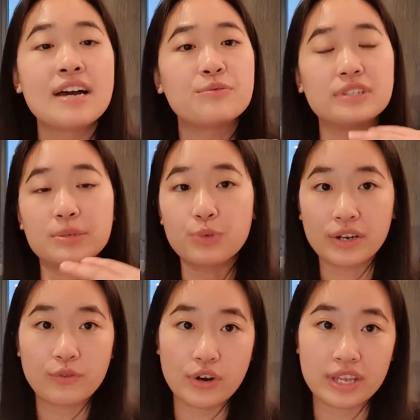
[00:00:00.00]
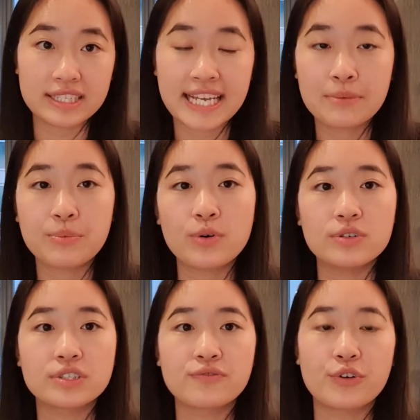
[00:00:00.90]
really bring forth
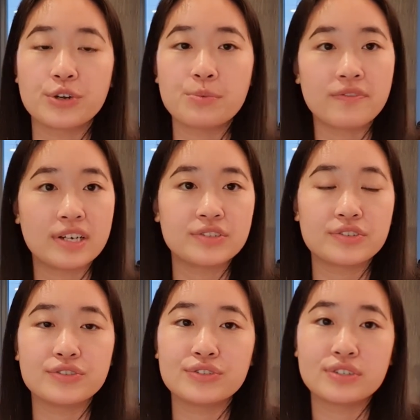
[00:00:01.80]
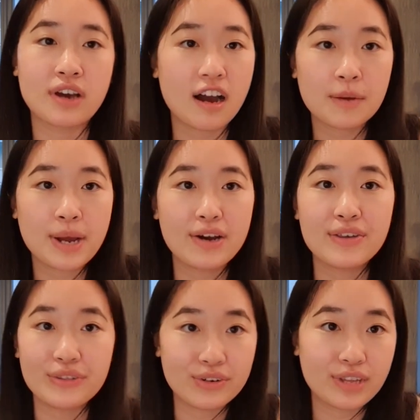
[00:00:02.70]
examples for your professors to talk about in
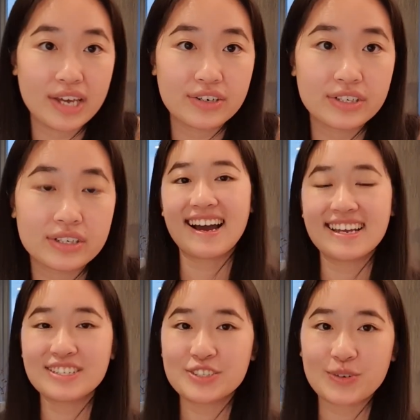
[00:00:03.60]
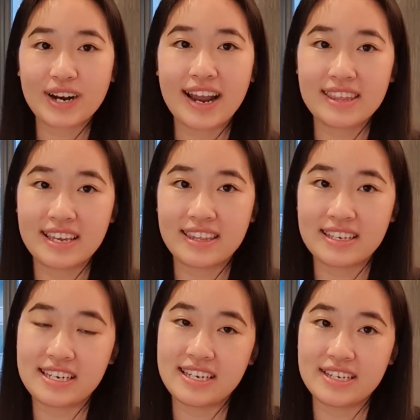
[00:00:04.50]
their letter. In short, I think the
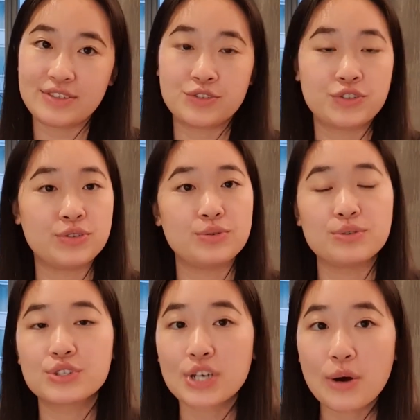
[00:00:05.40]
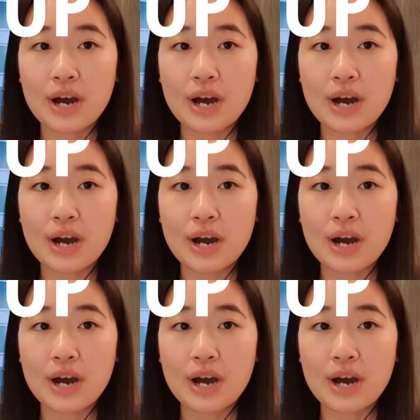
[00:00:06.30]
key is to show